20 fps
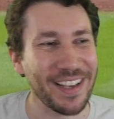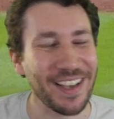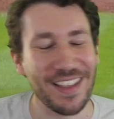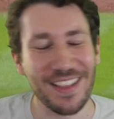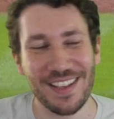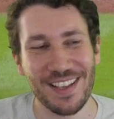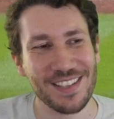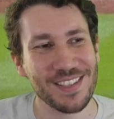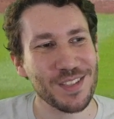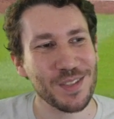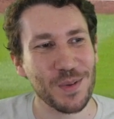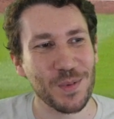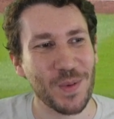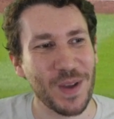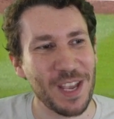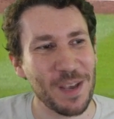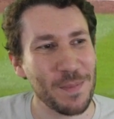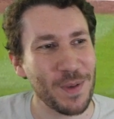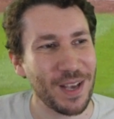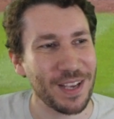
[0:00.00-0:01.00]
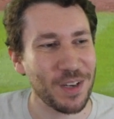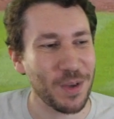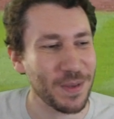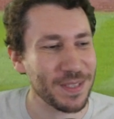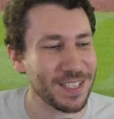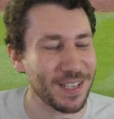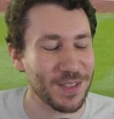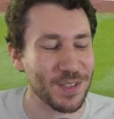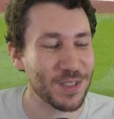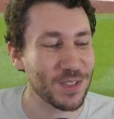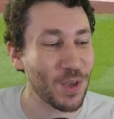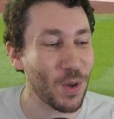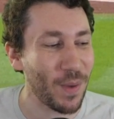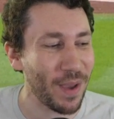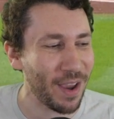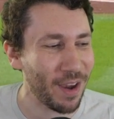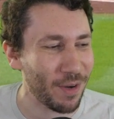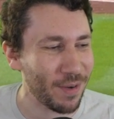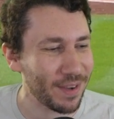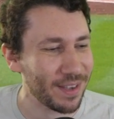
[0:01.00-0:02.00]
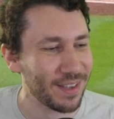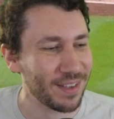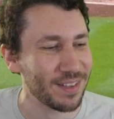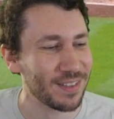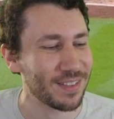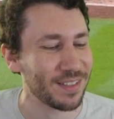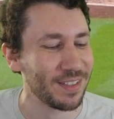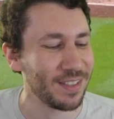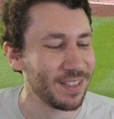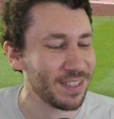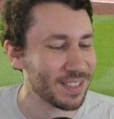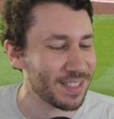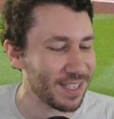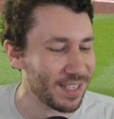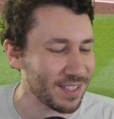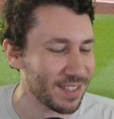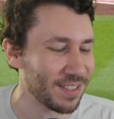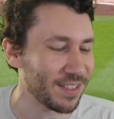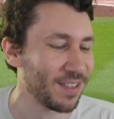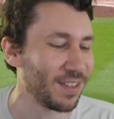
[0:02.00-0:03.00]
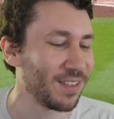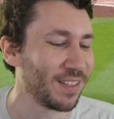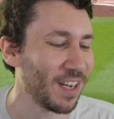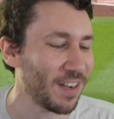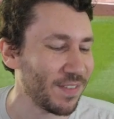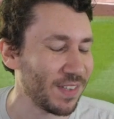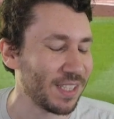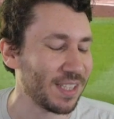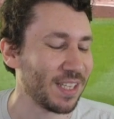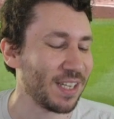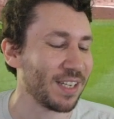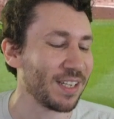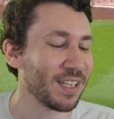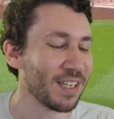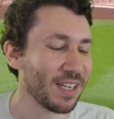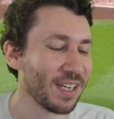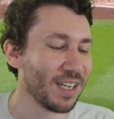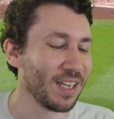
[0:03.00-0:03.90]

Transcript: This is a ramble. I know it sounds so arrogant and egotistical and everything.